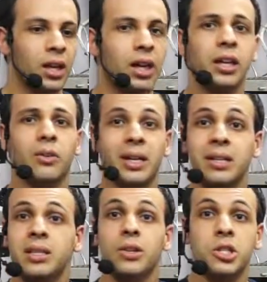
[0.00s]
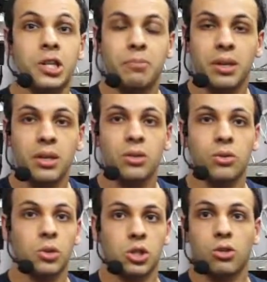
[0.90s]
Uh, you know, Intel
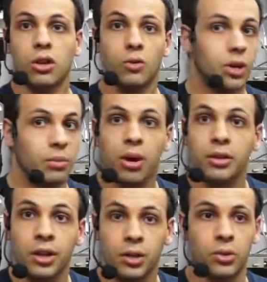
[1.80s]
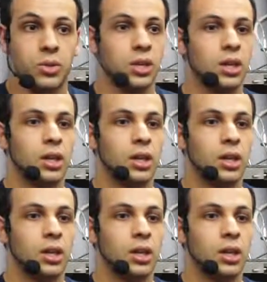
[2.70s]
CPUs, you can reball those.